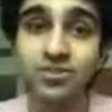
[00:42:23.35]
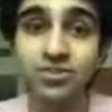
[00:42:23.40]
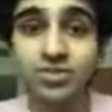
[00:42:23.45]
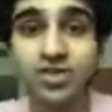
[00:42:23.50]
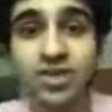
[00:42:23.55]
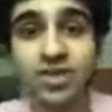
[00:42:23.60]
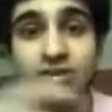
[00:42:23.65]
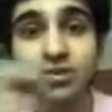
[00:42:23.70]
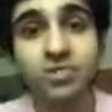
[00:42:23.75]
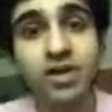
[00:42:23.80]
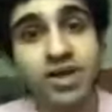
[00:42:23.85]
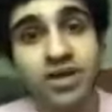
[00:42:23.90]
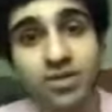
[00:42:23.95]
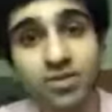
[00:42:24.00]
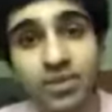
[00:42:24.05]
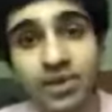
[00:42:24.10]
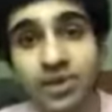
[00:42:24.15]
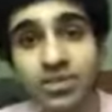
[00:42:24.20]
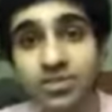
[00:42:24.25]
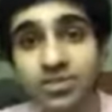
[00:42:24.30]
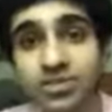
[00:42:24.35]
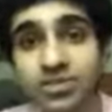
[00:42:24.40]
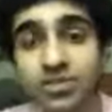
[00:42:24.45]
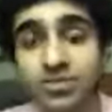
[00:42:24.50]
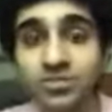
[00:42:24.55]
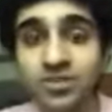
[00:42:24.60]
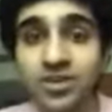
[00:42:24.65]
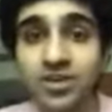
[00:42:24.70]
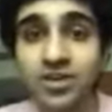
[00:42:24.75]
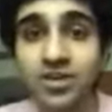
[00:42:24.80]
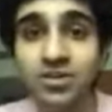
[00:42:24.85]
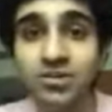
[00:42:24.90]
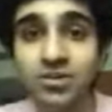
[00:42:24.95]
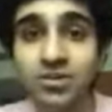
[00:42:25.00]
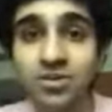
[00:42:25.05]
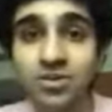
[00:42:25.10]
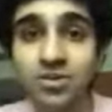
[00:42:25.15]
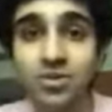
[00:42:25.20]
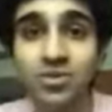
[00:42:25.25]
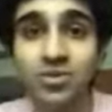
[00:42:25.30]
you send it to microbiology to figure out
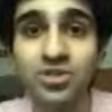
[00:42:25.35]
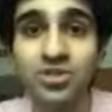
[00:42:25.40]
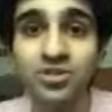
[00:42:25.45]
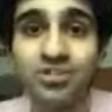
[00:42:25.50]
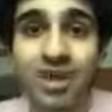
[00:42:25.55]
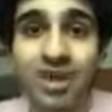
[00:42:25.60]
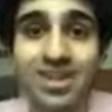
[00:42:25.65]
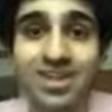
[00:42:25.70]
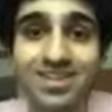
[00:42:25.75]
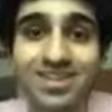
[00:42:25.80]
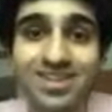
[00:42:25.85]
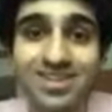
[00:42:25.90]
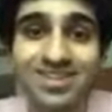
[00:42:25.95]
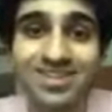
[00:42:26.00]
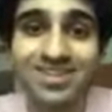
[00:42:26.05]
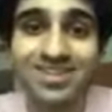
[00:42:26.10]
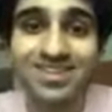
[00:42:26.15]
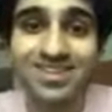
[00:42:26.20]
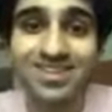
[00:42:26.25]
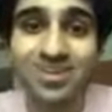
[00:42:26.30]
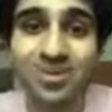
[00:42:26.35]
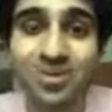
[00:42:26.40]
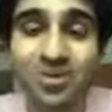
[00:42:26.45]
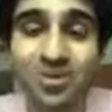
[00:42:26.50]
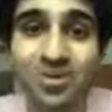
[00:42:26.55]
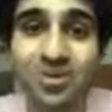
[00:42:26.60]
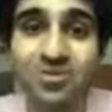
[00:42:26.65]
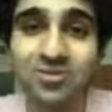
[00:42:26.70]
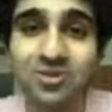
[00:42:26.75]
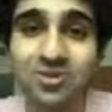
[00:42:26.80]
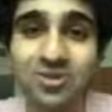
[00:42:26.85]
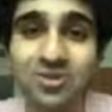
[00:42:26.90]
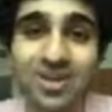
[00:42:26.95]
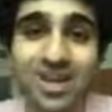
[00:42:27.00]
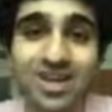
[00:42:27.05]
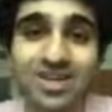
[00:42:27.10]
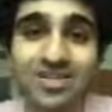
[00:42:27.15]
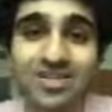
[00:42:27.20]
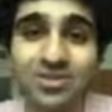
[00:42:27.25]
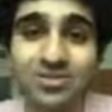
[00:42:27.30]
which bacteria is growing or which
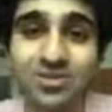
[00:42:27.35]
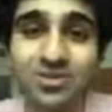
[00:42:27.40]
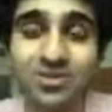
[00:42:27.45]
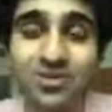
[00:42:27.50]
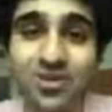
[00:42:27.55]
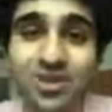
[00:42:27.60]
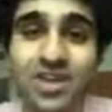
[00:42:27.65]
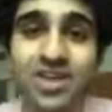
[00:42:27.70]
organism is growing.